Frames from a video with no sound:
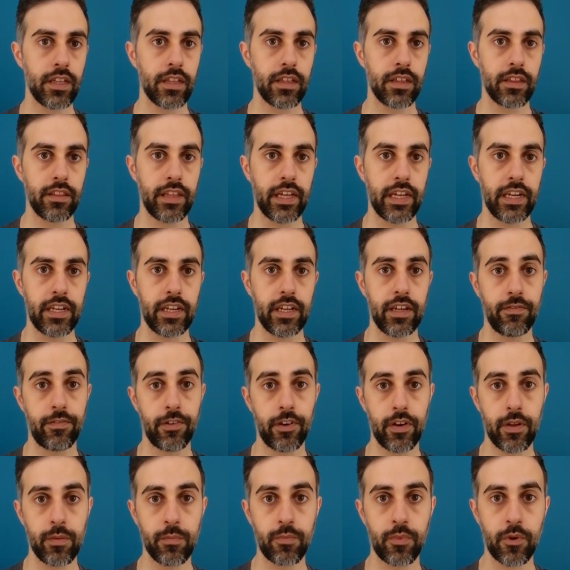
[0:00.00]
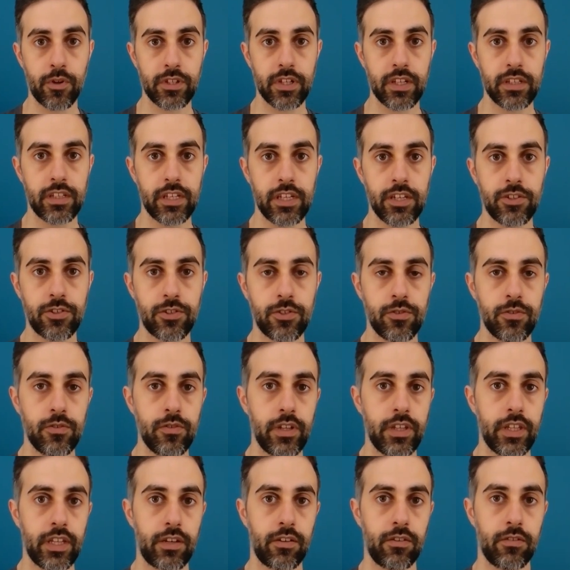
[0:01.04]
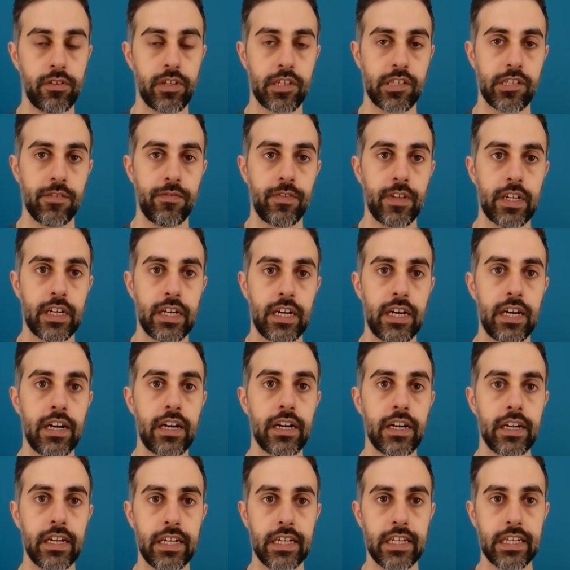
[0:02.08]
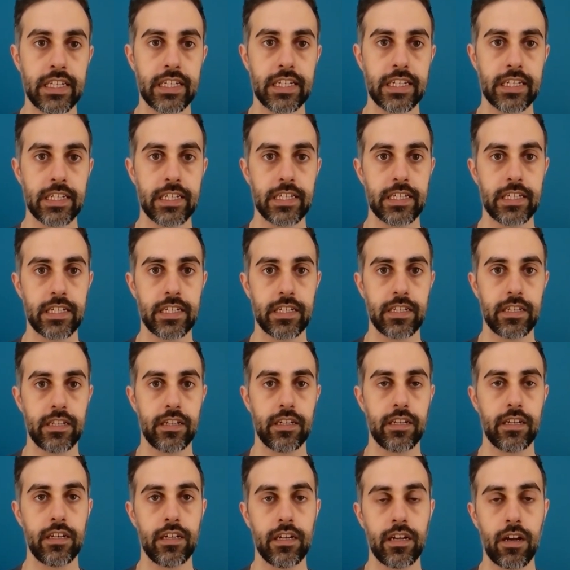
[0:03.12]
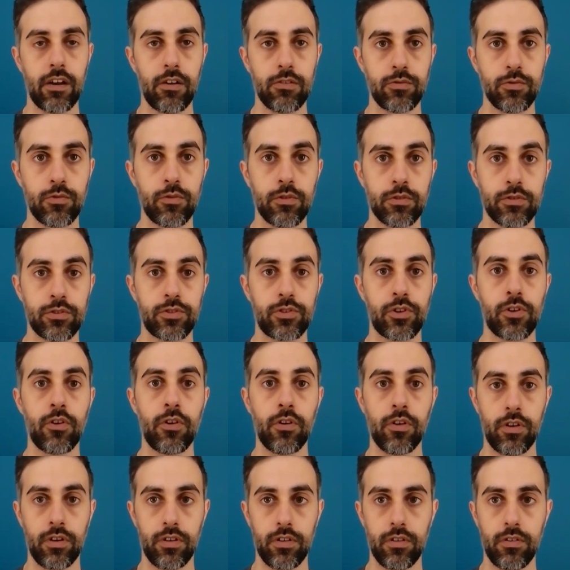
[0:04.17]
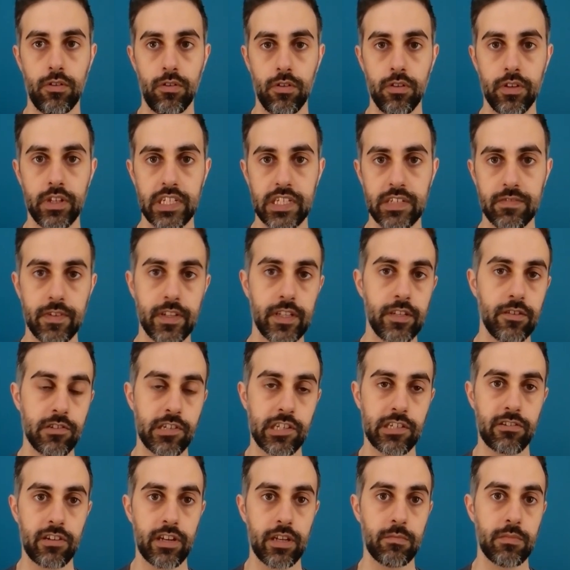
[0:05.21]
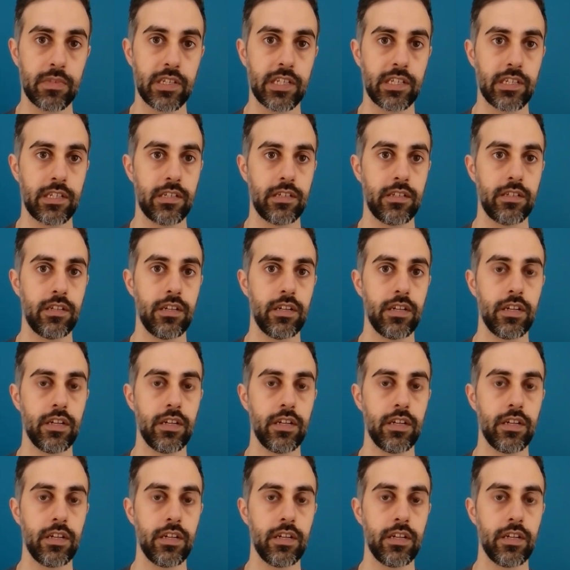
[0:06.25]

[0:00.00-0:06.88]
Then a very important issue in the context of the car is how to control all these video streams.